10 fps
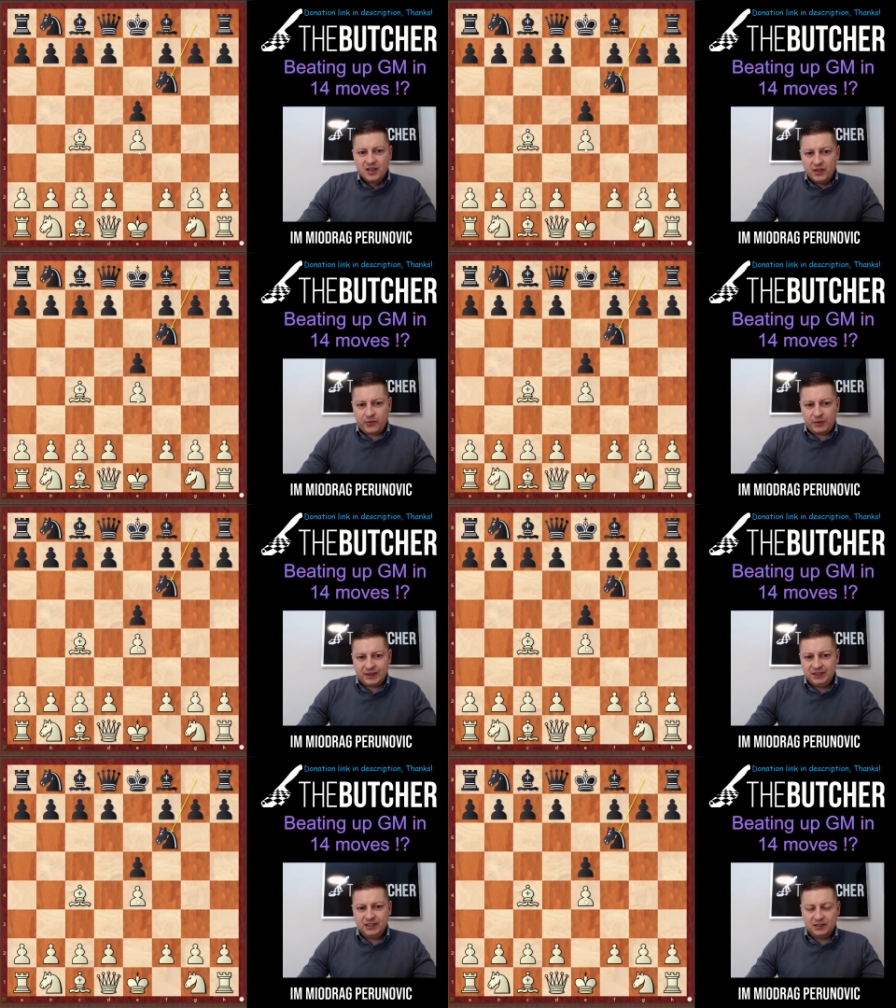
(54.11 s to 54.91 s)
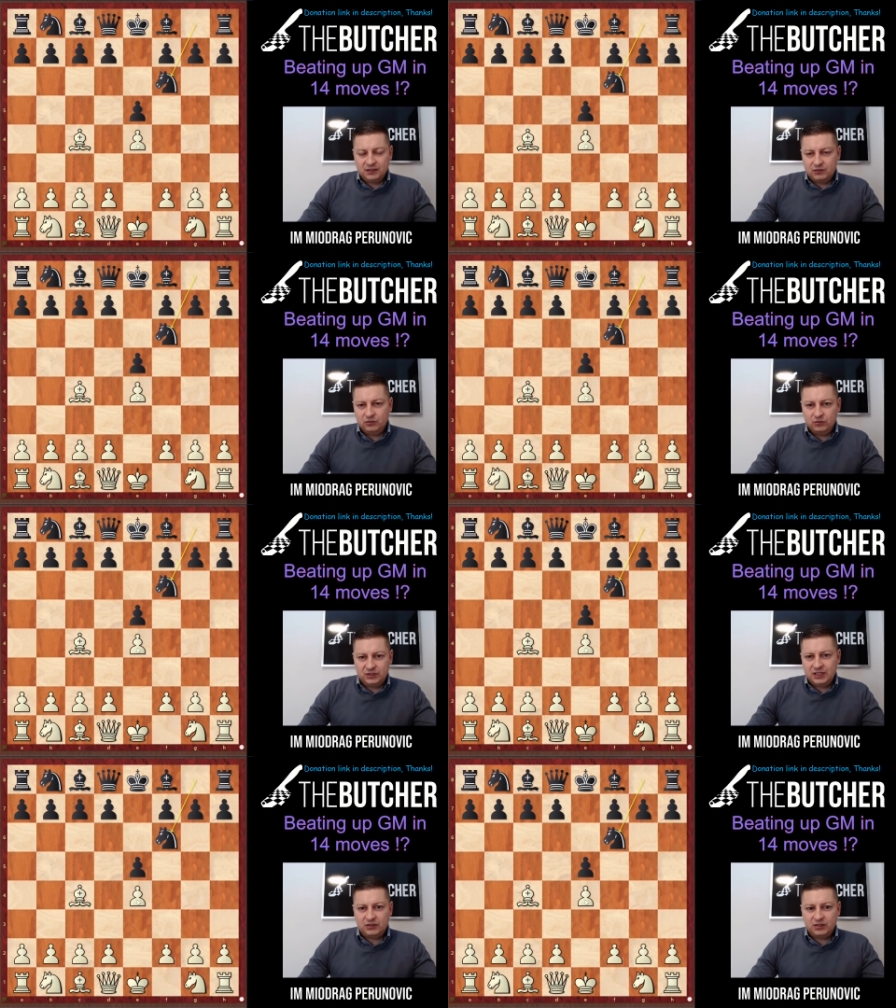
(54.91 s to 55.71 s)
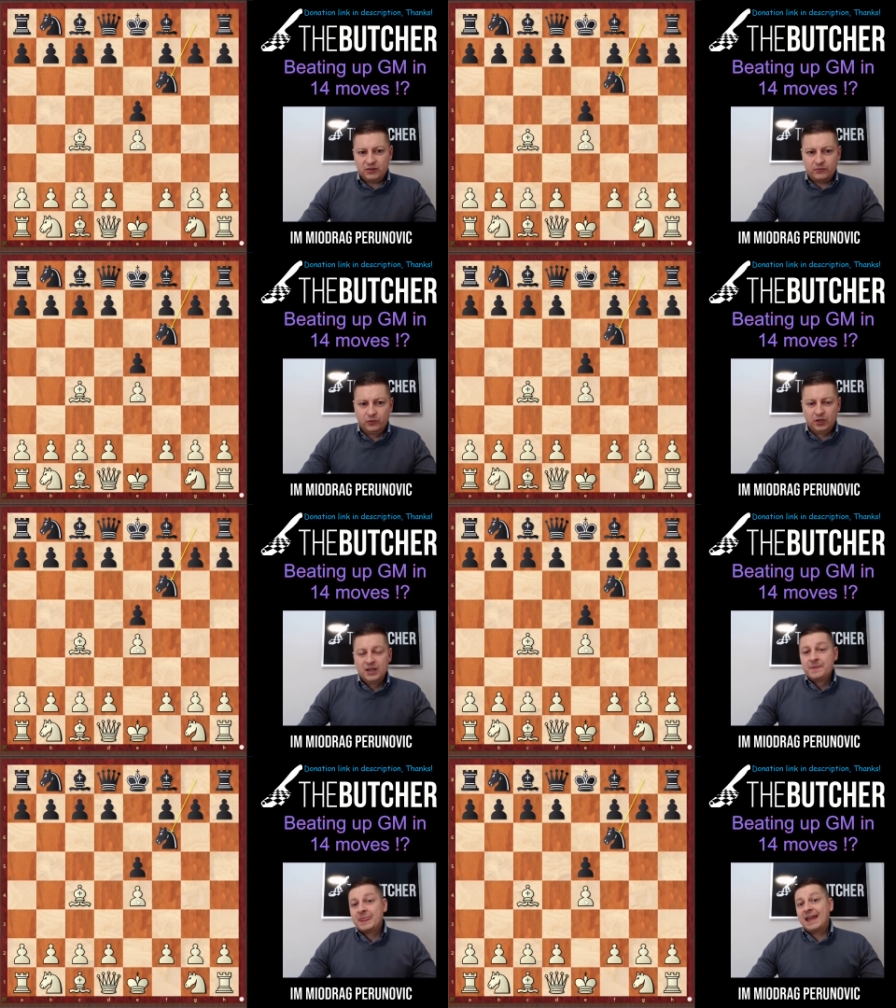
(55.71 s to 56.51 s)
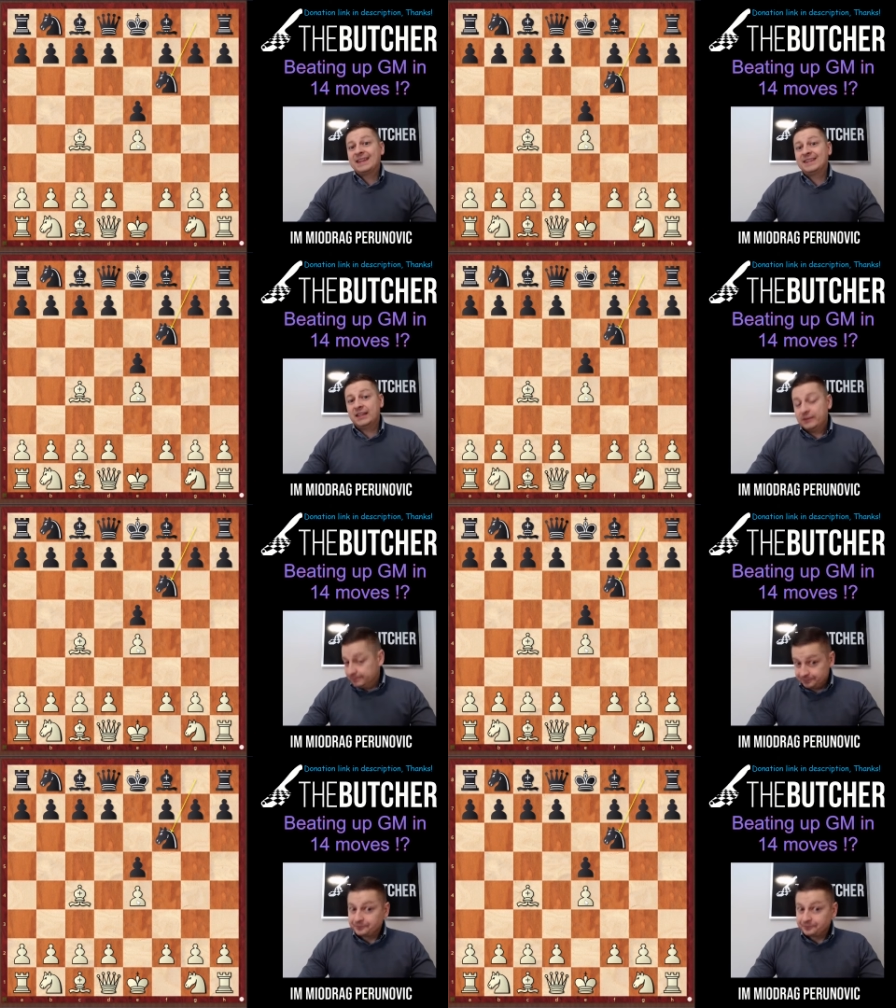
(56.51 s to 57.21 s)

threatening to take on e4, and then